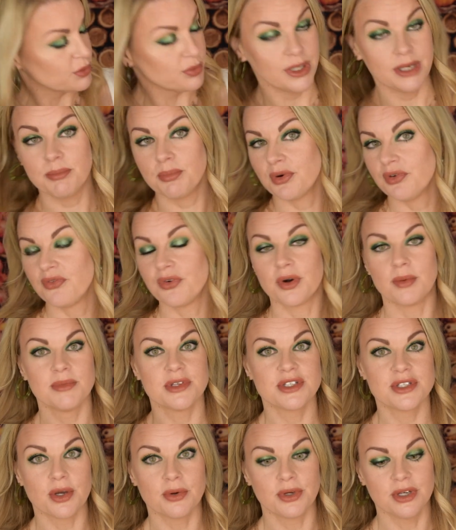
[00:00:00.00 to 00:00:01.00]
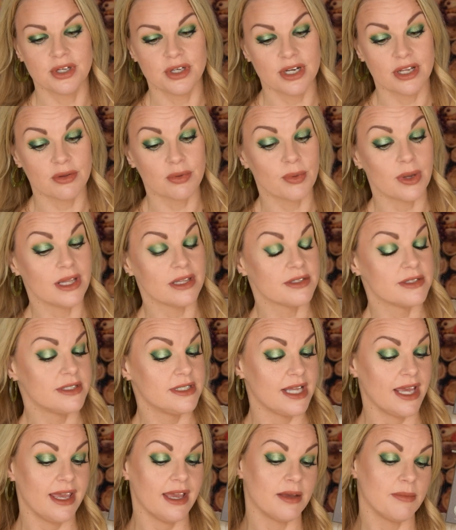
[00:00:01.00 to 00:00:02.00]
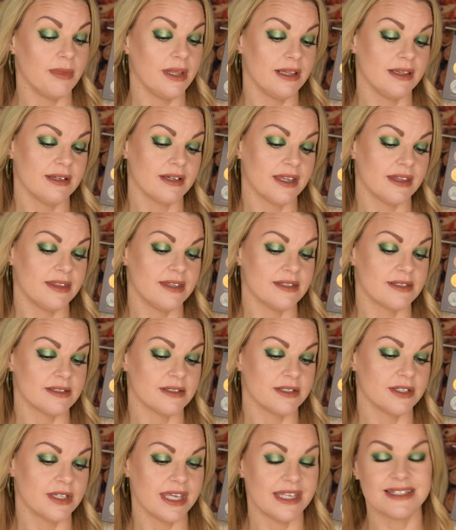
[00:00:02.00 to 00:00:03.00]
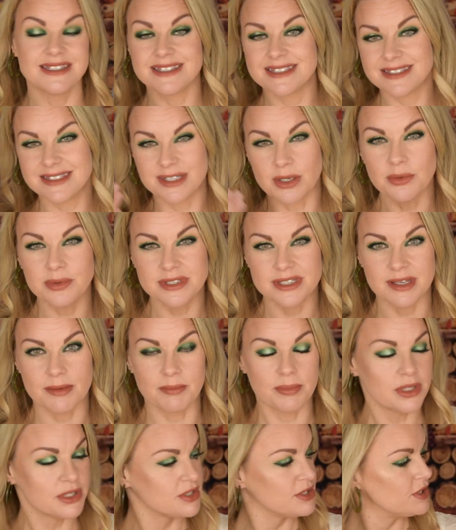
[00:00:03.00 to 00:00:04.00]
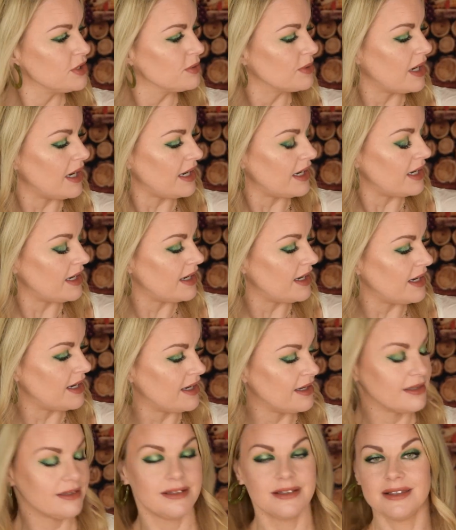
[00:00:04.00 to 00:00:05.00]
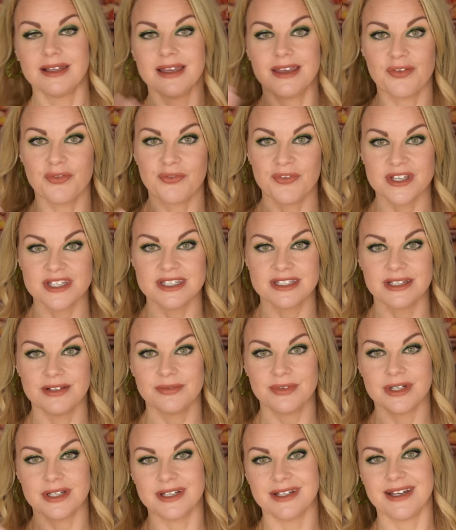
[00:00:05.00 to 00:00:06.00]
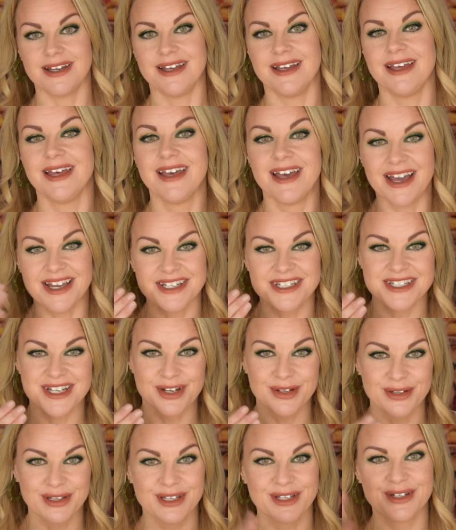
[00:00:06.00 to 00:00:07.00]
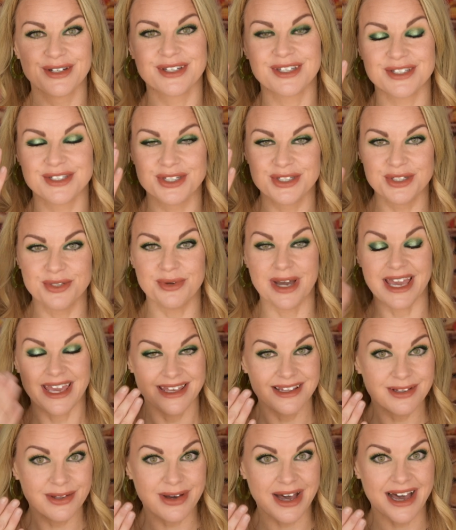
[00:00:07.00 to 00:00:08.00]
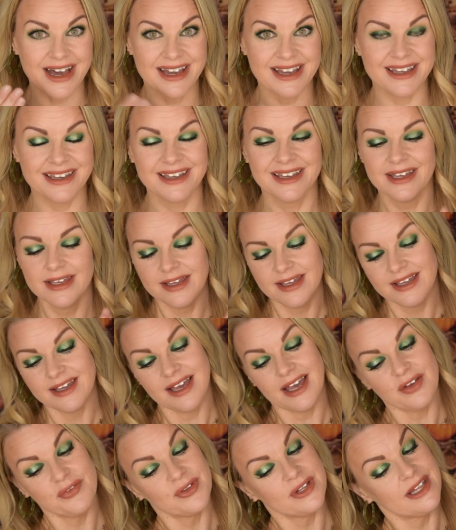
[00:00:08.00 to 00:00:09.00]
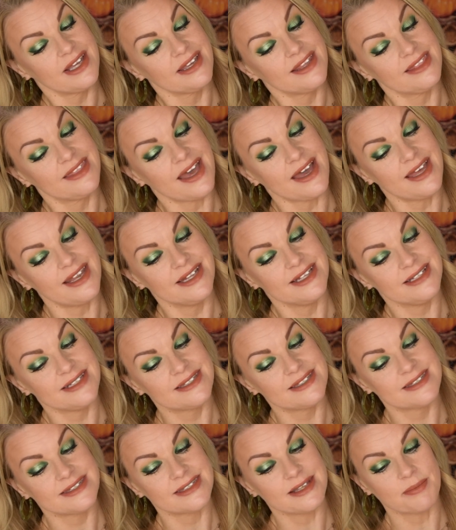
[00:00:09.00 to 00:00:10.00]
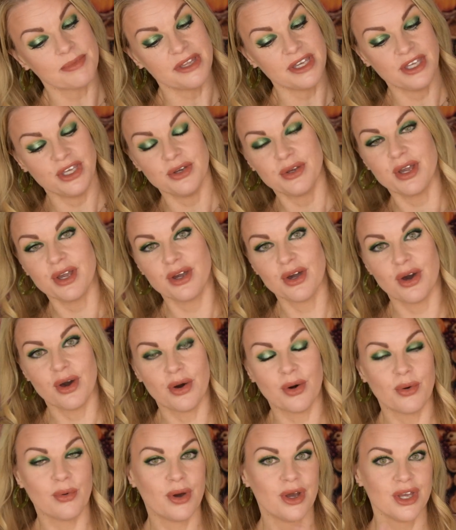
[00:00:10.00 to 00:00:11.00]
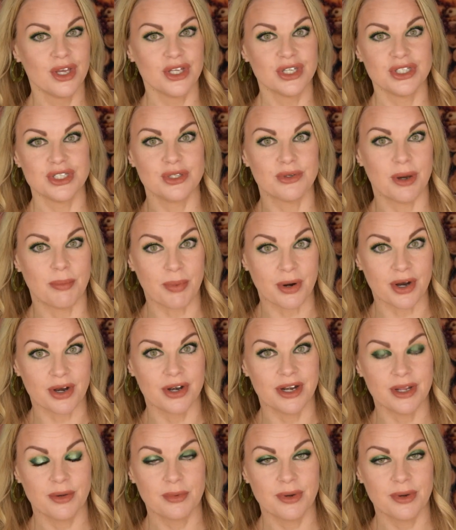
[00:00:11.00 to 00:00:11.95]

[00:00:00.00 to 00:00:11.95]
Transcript: green performs so good as well today. I mean, look at this look. It's so simple to do like a festive eyeshadow look, to do a halo eye. I feel like that is something you can go to a party